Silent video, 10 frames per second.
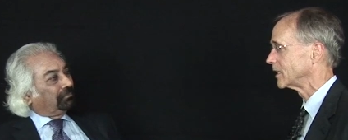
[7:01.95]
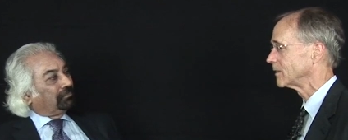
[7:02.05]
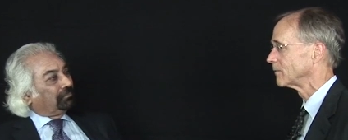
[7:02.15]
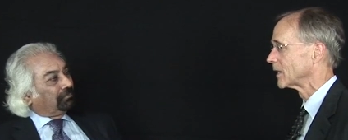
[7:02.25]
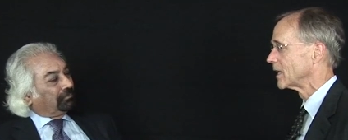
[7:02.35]

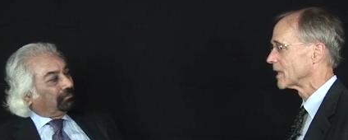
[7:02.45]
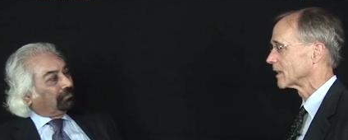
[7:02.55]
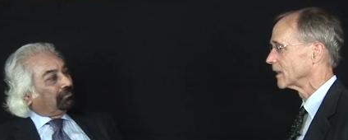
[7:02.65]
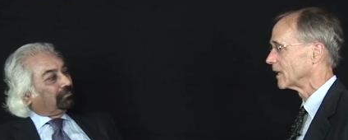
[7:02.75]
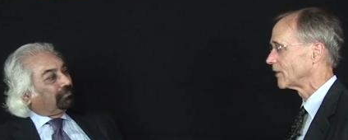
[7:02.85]
Speaker 1: dean.
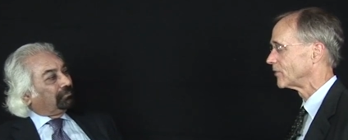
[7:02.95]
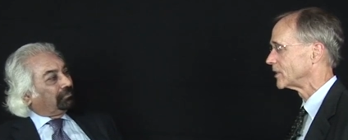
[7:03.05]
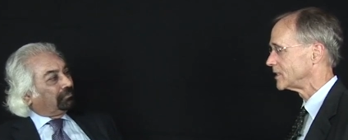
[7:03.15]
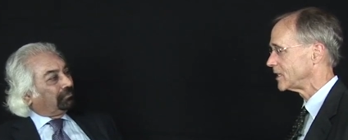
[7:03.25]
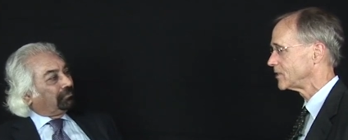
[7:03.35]
Left
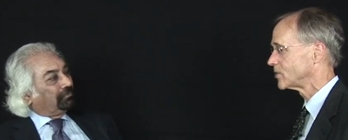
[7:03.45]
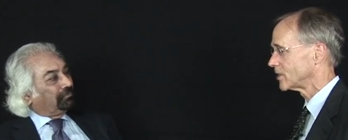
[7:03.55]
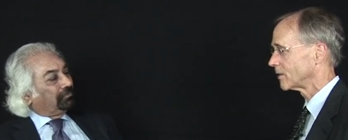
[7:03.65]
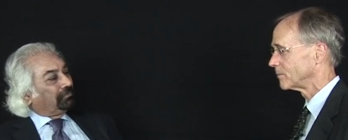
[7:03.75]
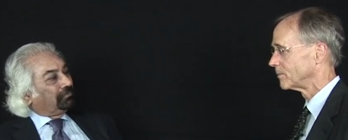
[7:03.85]
the
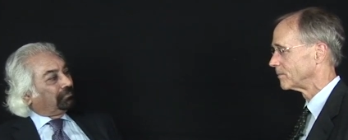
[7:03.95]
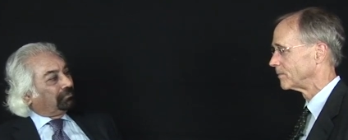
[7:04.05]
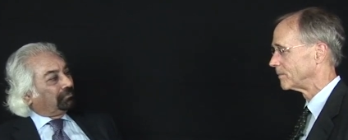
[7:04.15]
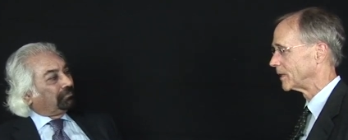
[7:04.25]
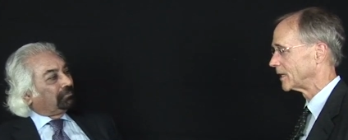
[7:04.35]
deanship
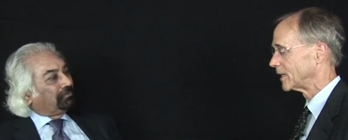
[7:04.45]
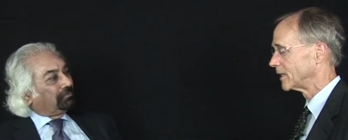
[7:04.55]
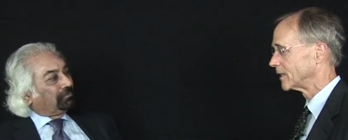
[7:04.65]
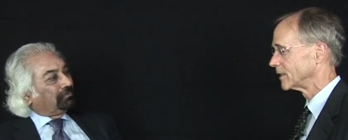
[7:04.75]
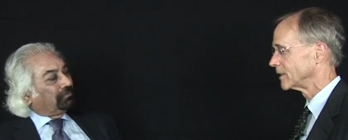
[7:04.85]

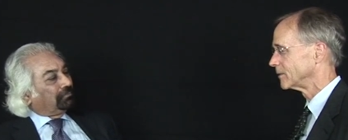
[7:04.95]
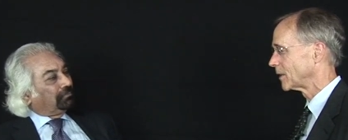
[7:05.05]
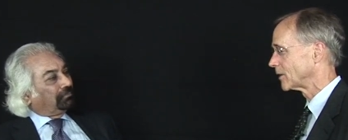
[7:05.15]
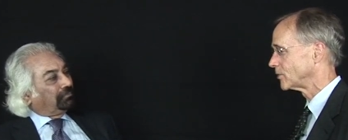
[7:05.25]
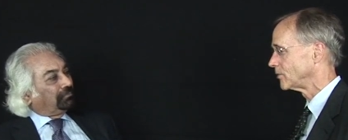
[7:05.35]
uh,
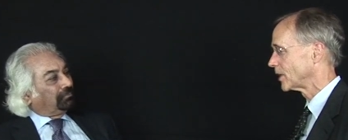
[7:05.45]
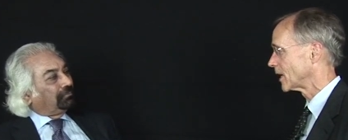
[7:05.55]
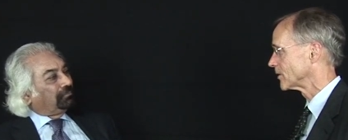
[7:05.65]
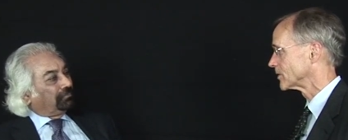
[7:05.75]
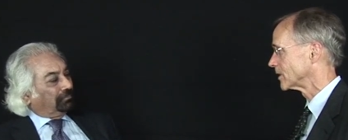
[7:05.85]
about two
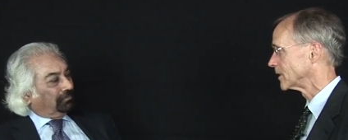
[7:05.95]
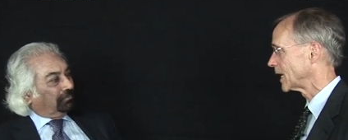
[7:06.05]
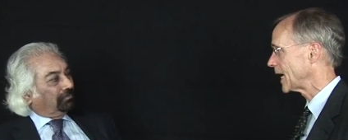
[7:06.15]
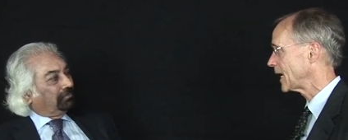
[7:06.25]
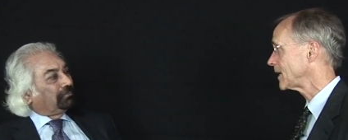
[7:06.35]
thousand
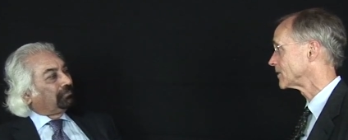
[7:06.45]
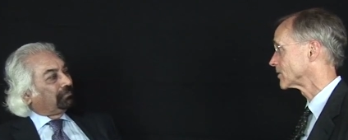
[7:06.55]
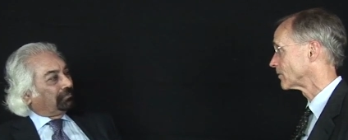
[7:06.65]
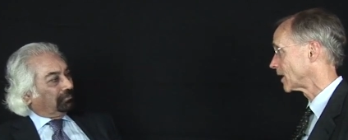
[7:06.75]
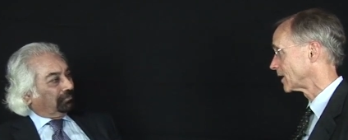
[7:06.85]
eight
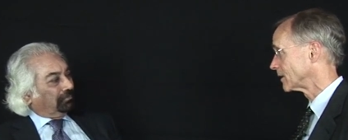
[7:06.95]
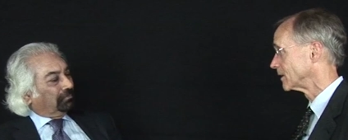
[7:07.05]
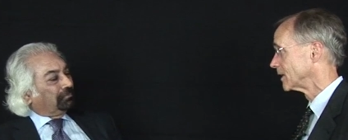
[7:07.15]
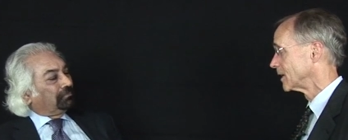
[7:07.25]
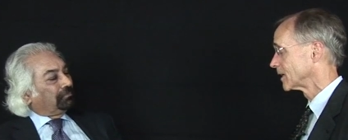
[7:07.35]
so I could
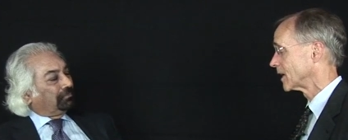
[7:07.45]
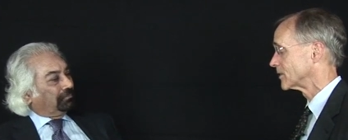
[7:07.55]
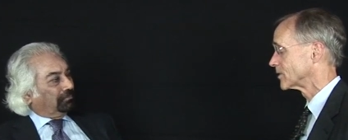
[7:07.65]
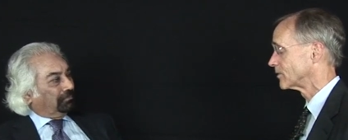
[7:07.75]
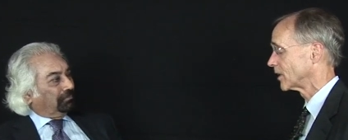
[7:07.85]

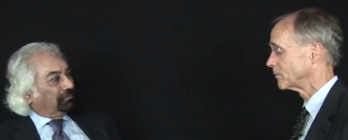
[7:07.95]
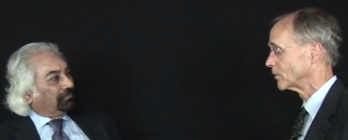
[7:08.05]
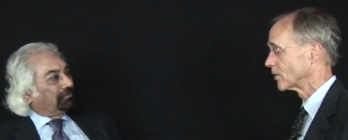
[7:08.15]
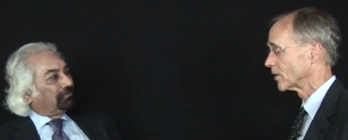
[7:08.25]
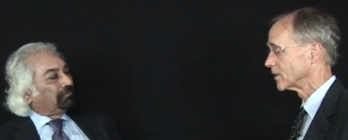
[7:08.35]
concentrate
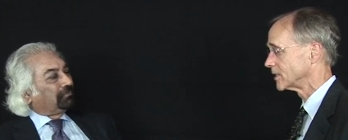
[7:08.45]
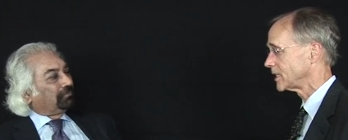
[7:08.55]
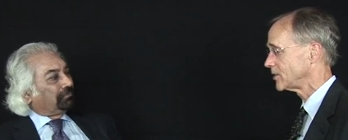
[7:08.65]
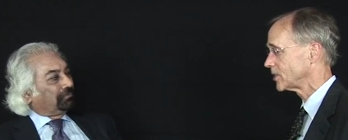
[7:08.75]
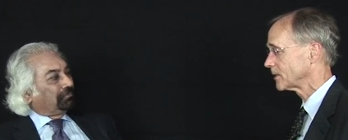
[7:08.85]
more on
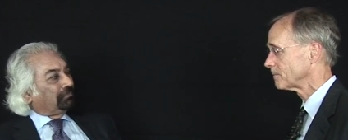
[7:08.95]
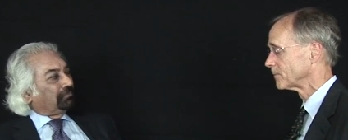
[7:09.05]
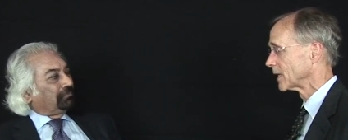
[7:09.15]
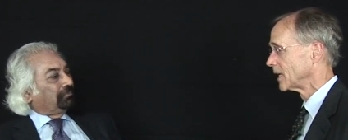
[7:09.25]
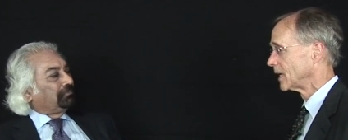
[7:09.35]
teaching
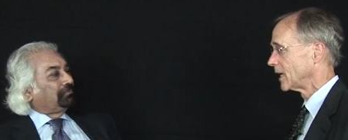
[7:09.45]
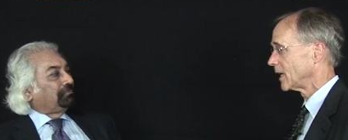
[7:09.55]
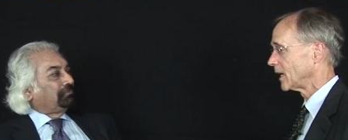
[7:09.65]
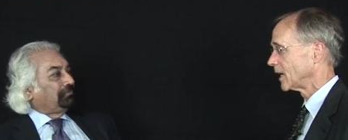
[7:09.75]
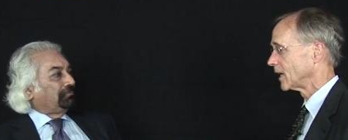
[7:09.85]

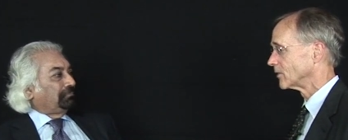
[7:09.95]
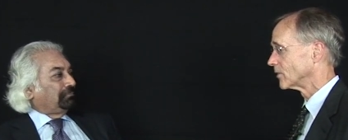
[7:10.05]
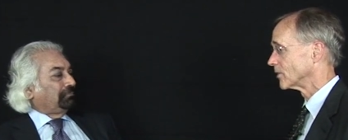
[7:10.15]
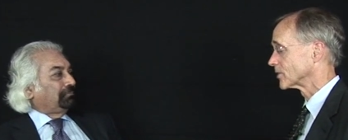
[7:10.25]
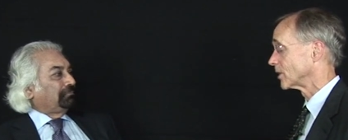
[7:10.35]
and
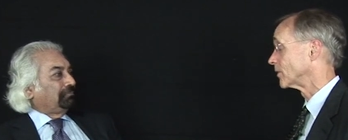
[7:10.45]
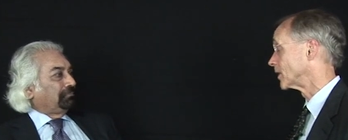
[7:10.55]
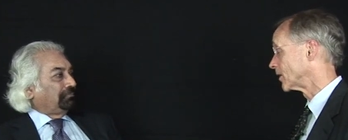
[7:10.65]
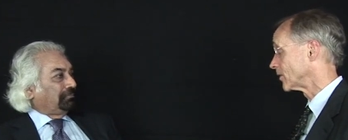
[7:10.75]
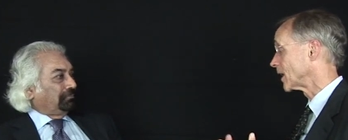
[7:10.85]
also on
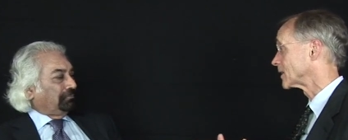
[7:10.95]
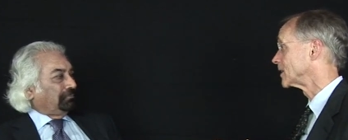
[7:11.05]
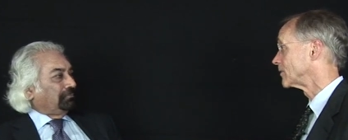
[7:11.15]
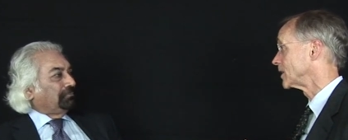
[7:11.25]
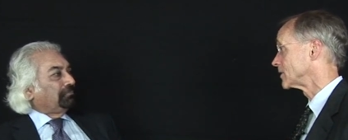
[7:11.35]
other
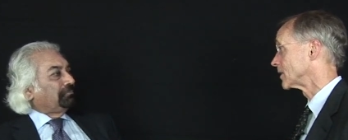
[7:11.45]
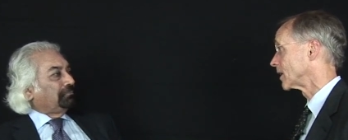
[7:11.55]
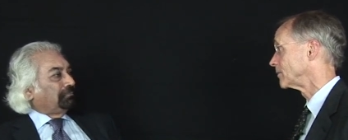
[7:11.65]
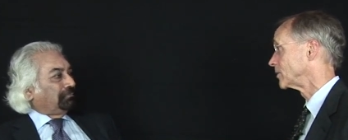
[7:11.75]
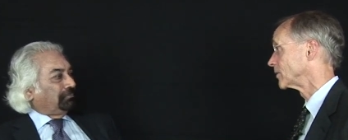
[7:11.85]
activities that
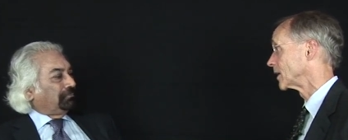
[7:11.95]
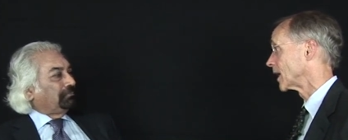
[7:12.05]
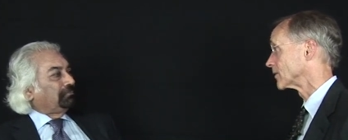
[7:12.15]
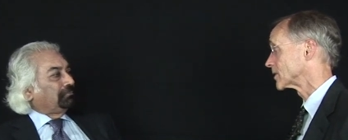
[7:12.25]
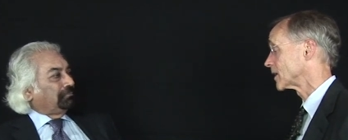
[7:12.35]
I'm doing
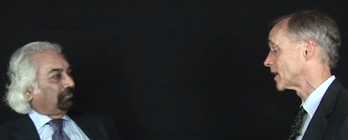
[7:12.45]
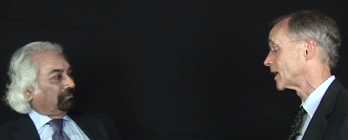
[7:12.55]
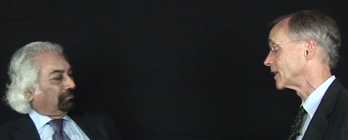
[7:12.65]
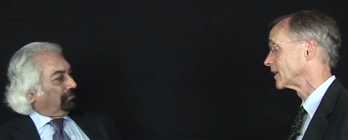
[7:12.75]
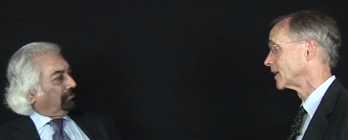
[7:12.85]

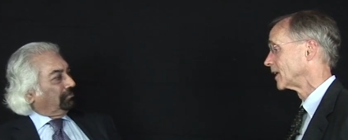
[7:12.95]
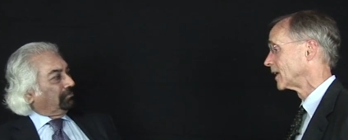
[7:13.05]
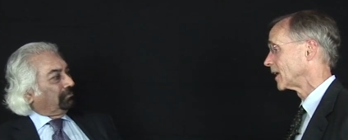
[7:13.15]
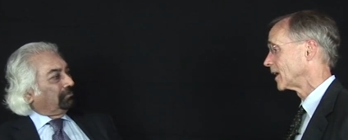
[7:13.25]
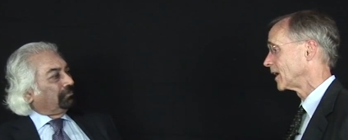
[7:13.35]
outside.
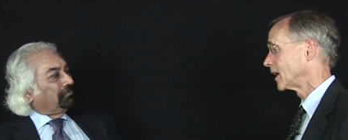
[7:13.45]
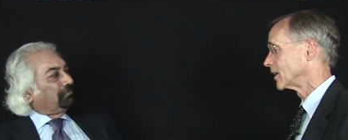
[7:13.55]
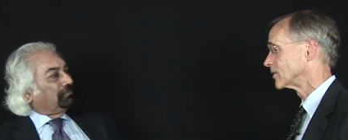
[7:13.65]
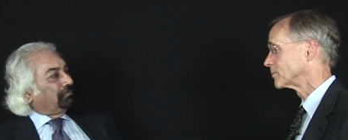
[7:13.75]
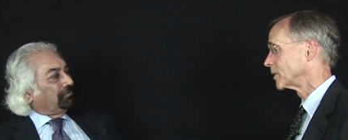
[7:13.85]
And
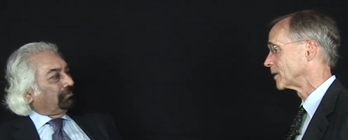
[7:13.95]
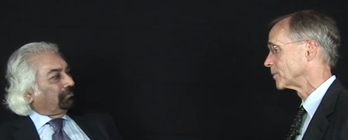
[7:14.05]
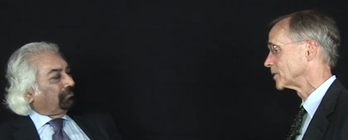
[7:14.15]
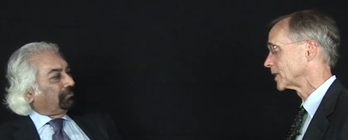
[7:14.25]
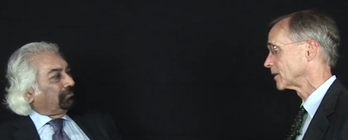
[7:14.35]
it's been
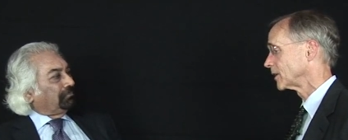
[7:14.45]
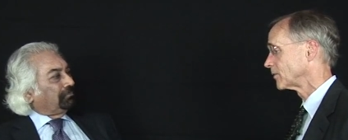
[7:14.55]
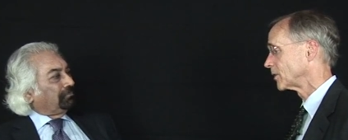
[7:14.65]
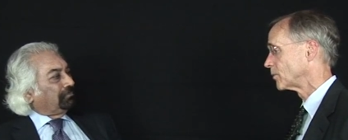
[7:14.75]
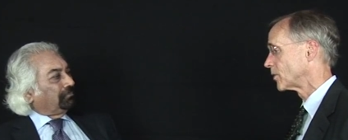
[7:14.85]
particularly
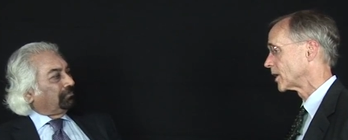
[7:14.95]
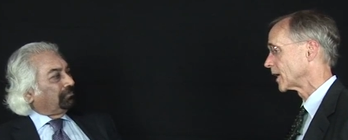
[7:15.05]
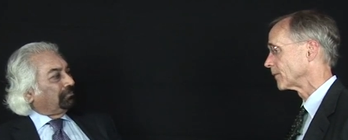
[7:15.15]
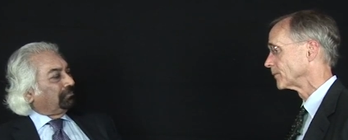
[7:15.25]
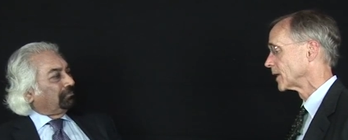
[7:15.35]

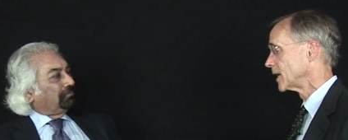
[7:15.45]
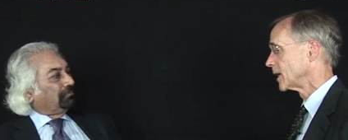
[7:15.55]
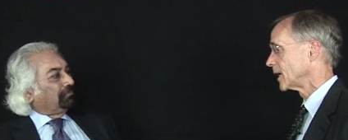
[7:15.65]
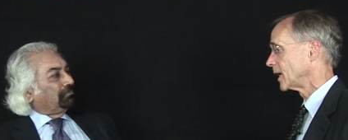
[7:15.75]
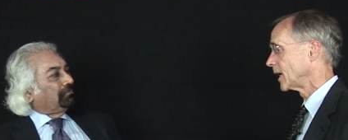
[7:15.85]
rewarding.
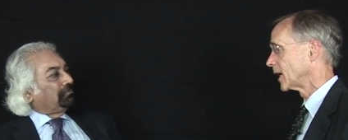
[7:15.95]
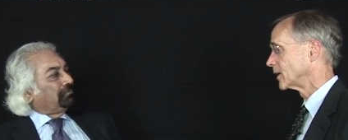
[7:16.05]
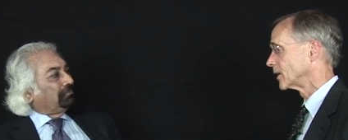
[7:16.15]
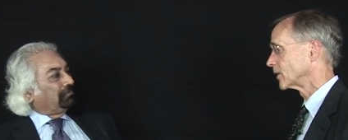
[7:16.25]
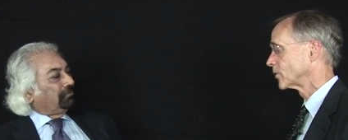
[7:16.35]

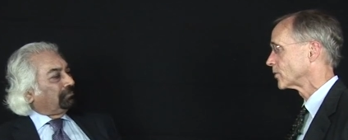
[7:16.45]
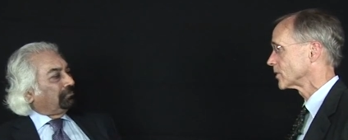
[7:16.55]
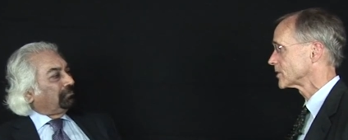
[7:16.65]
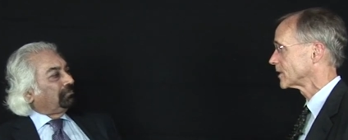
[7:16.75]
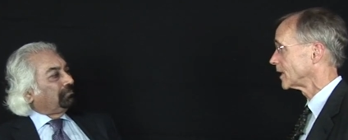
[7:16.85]
And a course